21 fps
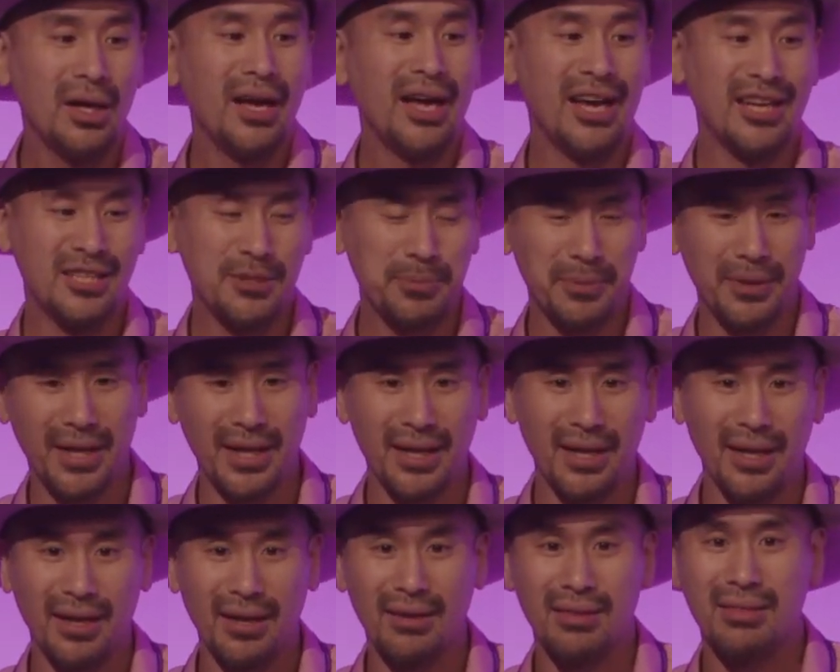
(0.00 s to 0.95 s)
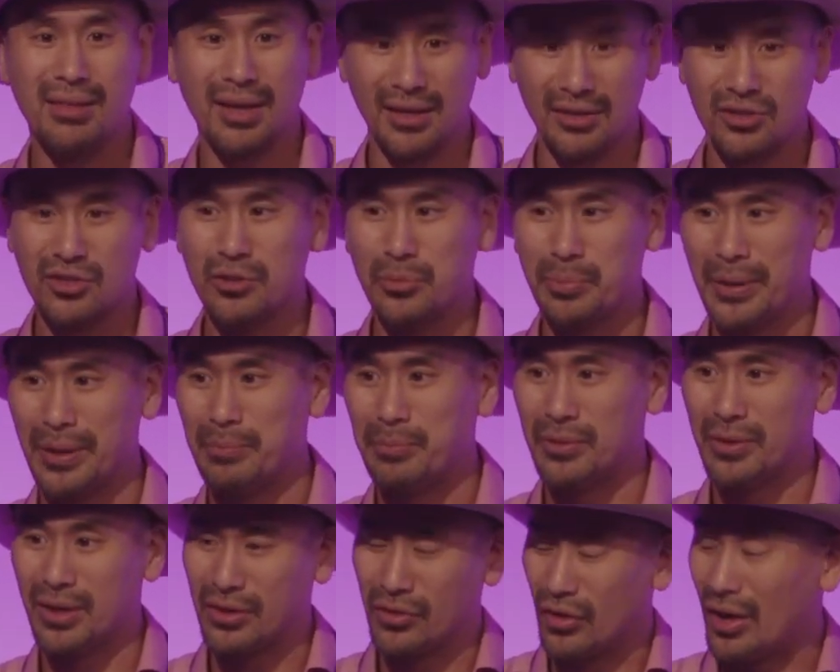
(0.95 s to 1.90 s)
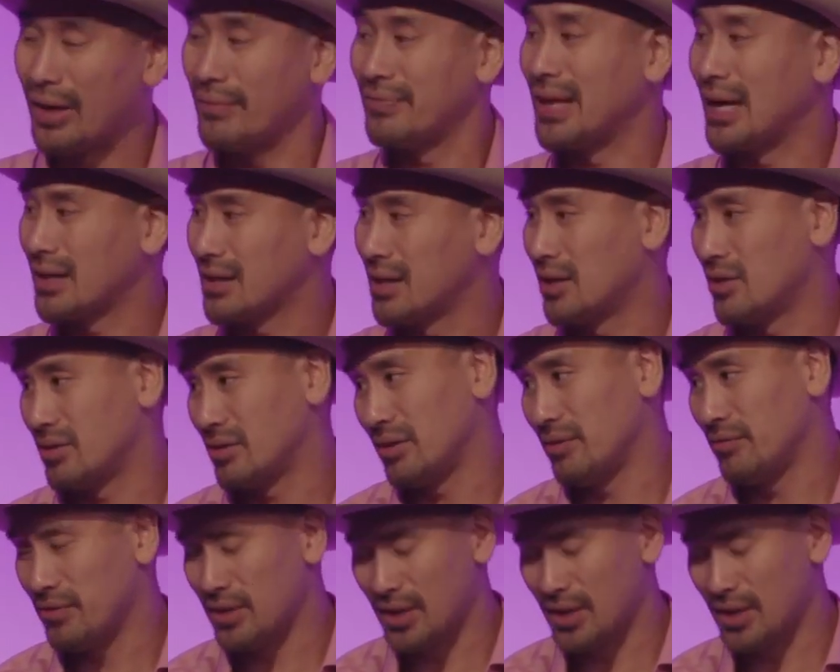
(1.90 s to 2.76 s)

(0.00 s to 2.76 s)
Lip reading: explaining things to people and you have that clarity of